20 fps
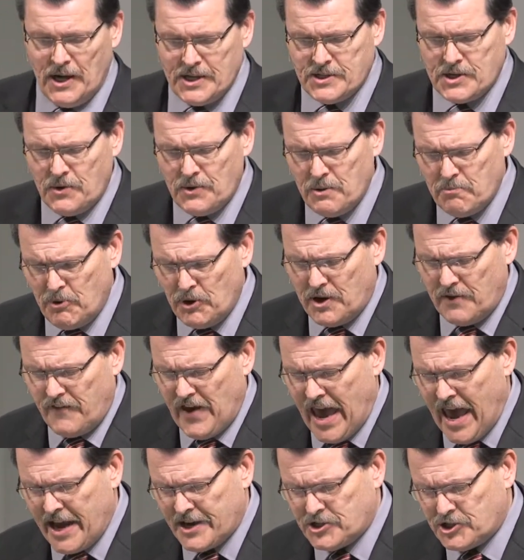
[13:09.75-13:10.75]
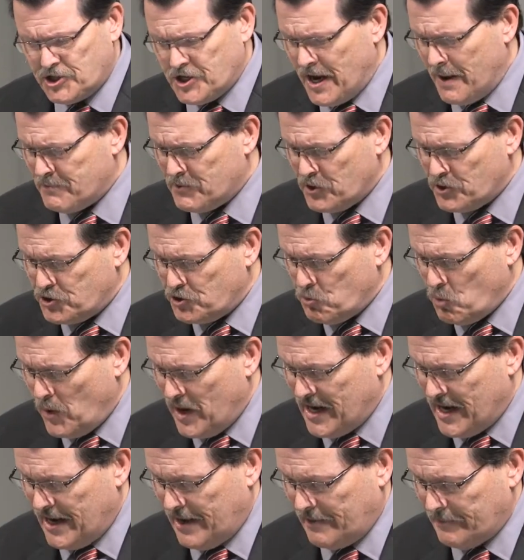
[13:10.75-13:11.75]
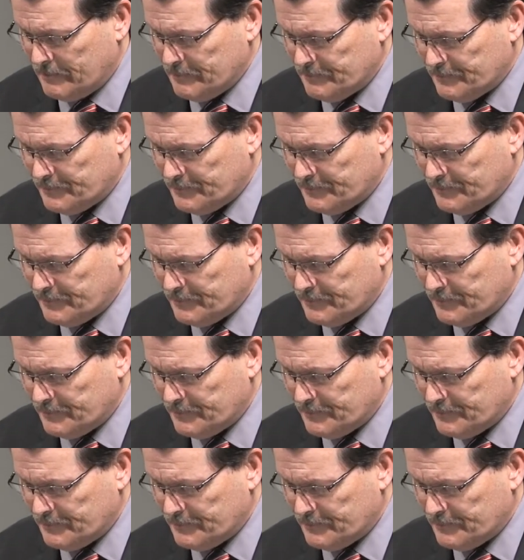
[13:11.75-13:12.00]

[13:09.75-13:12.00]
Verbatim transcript: Let's go to the book of Acts, chapter 20.